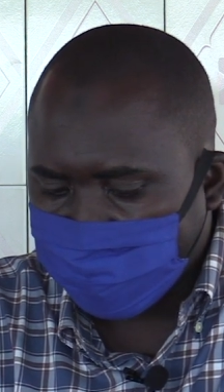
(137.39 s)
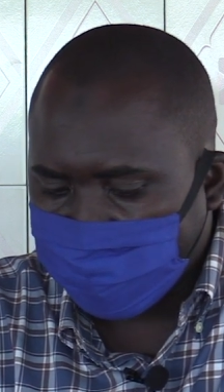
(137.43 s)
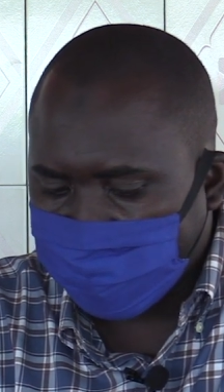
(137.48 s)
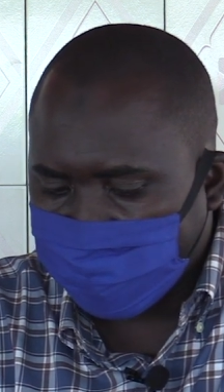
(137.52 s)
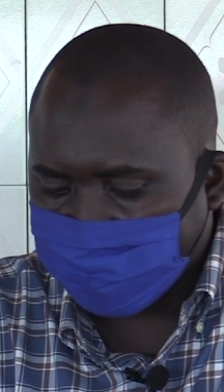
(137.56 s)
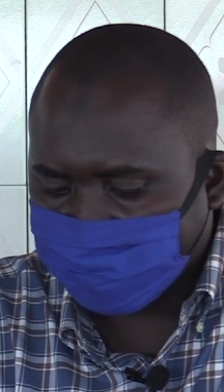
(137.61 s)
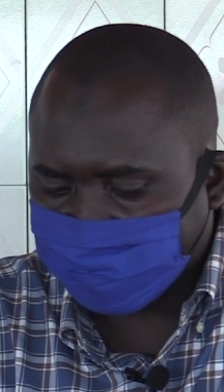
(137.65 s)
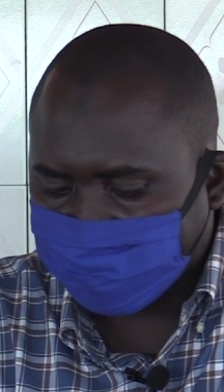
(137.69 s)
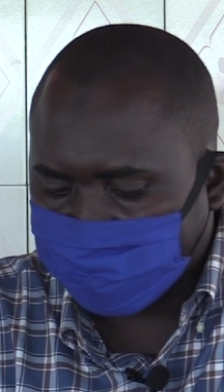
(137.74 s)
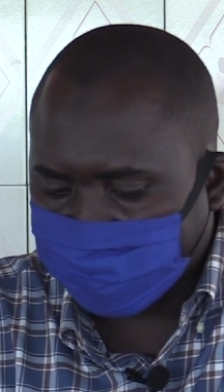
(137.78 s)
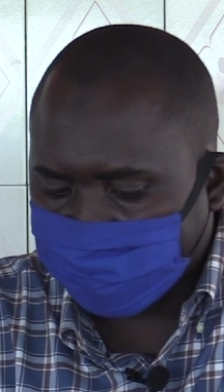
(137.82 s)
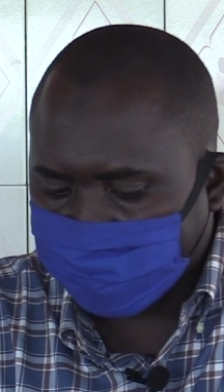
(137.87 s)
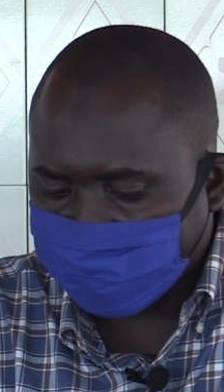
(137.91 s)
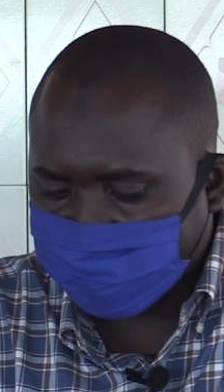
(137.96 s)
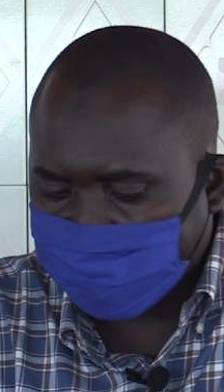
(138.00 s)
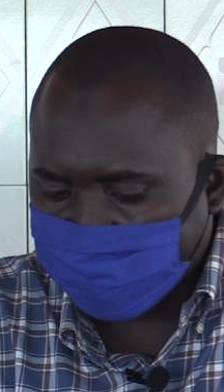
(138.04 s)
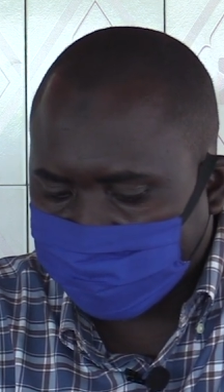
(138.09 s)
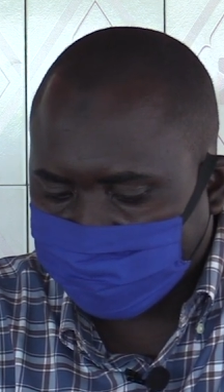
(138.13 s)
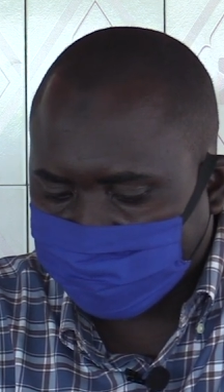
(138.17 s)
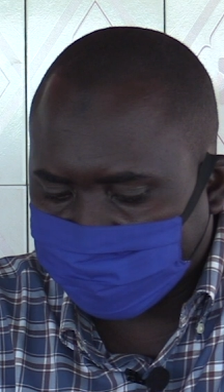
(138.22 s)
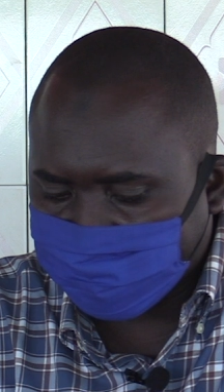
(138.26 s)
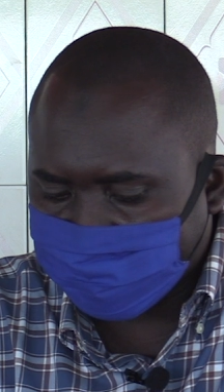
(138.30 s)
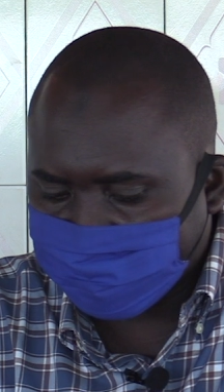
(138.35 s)

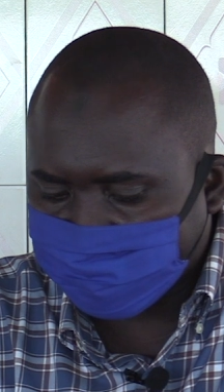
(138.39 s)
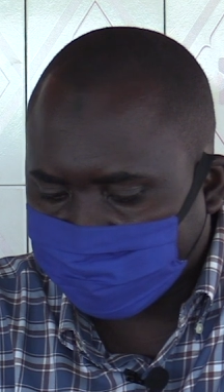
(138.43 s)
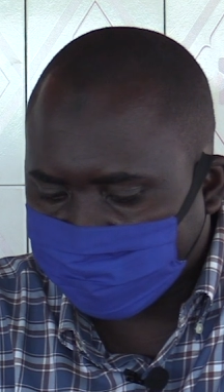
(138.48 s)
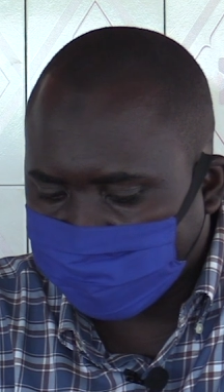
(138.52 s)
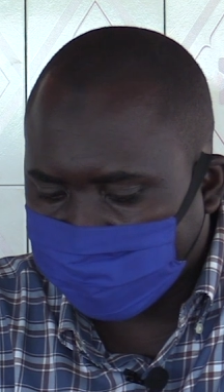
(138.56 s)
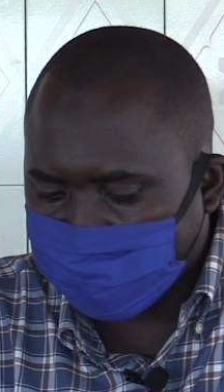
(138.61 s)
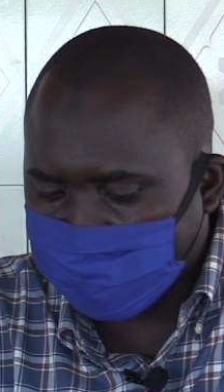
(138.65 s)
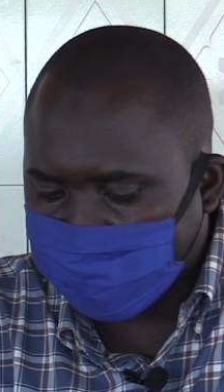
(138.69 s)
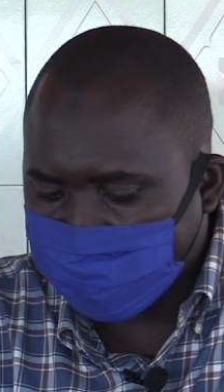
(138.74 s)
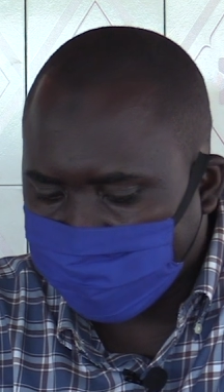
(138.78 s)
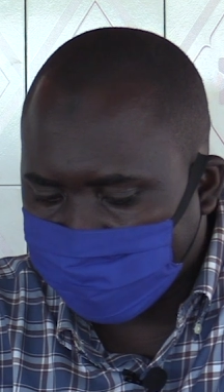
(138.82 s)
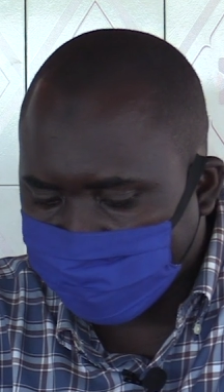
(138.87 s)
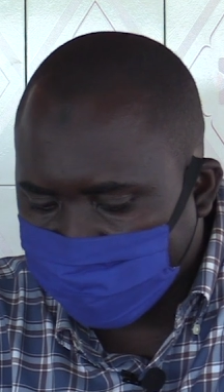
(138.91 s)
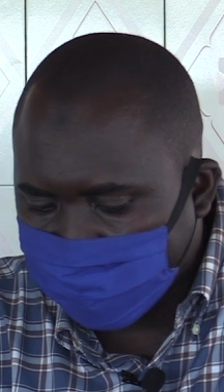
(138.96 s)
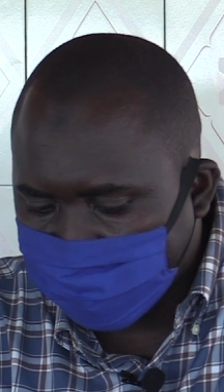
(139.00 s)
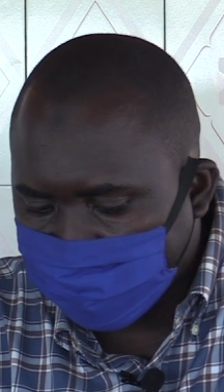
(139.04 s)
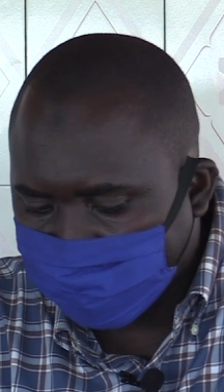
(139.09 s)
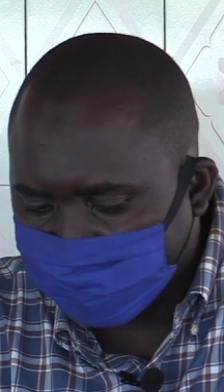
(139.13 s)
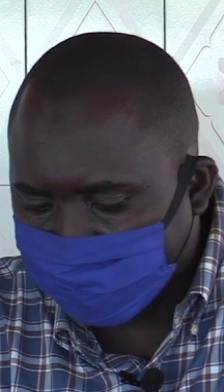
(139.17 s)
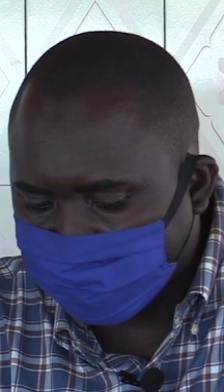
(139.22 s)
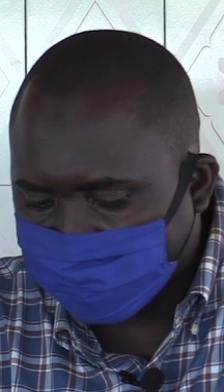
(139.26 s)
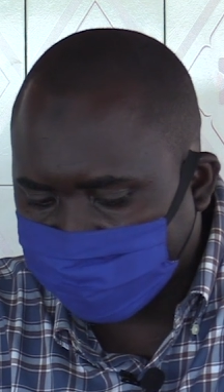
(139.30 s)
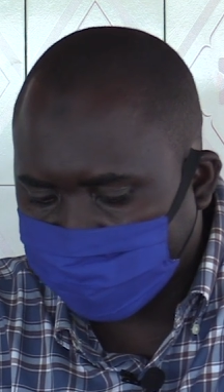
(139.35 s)

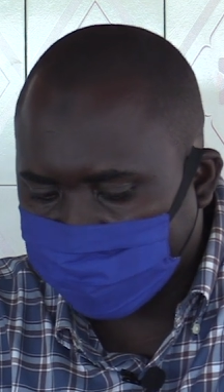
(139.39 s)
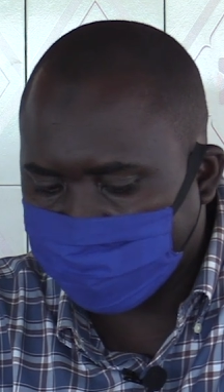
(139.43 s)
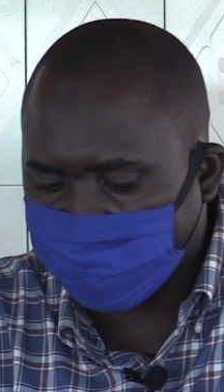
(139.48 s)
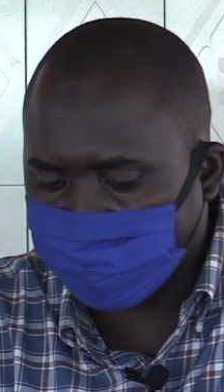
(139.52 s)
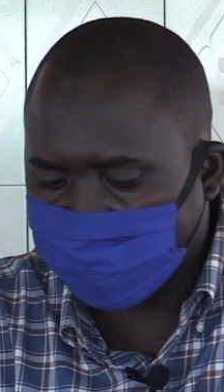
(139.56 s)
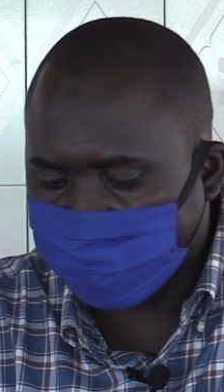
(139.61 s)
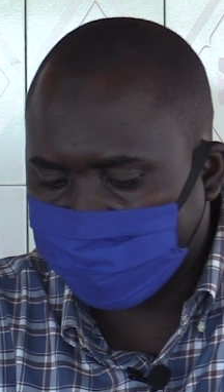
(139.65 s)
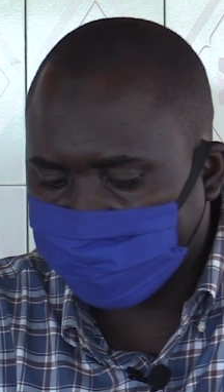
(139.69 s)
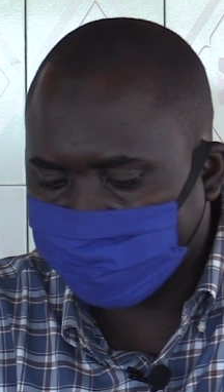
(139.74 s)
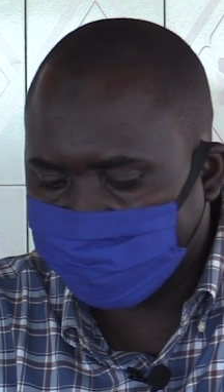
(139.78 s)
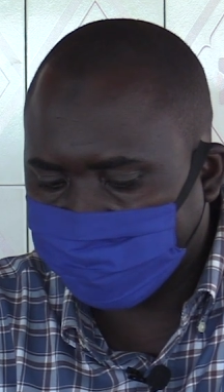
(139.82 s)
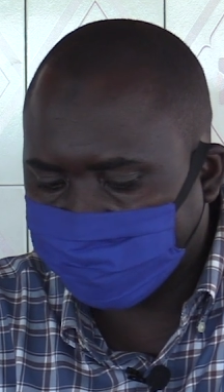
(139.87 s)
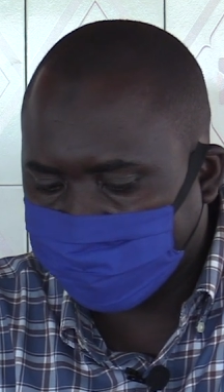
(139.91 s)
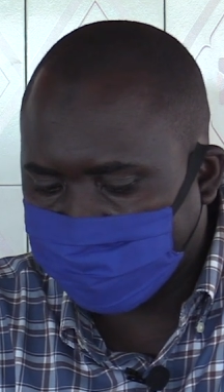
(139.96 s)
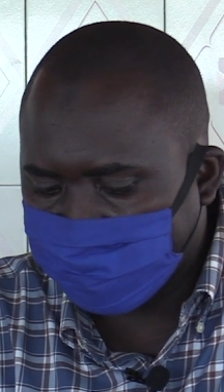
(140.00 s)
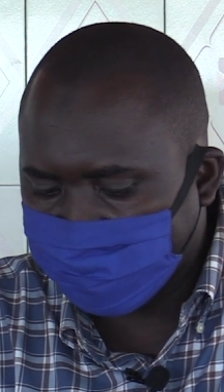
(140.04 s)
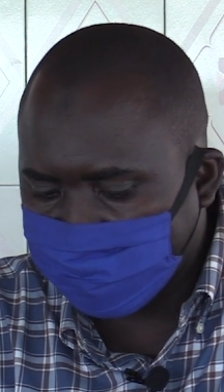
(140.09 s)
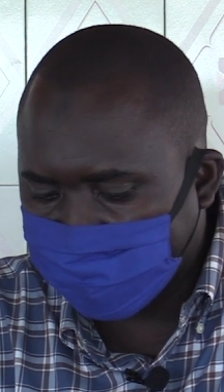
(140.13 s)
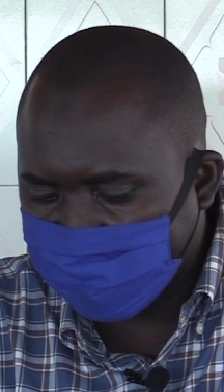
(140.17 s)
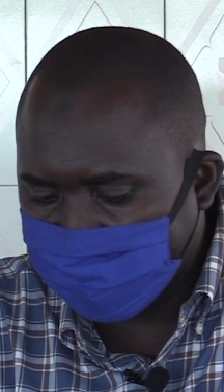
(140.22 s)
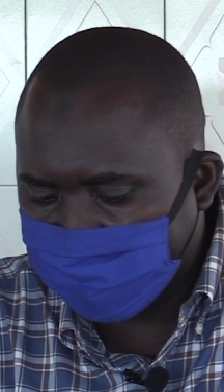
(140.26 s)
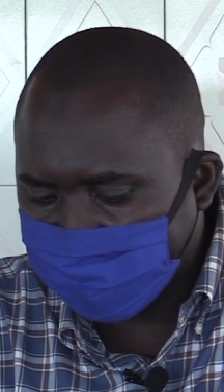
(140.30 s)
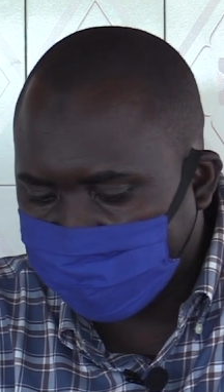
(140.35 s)

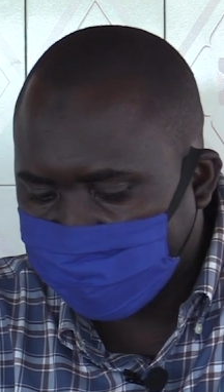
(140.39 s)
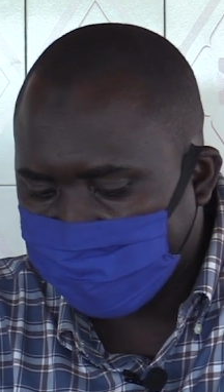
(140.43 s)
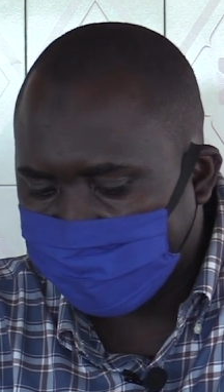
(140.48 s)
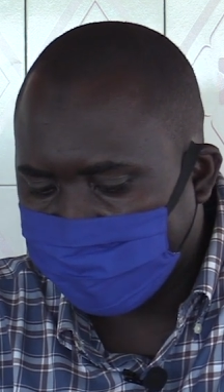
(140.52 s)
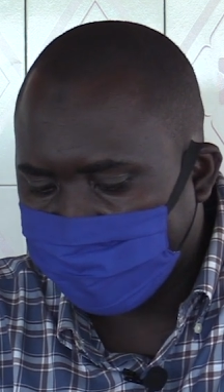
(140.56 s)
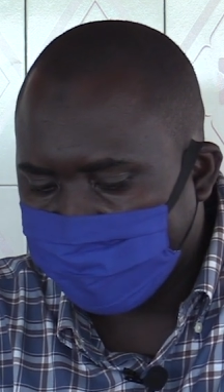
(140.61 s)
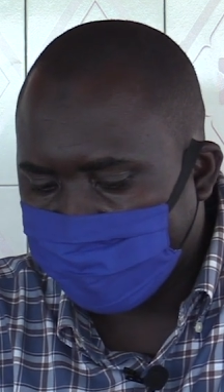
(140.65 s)
350 ml,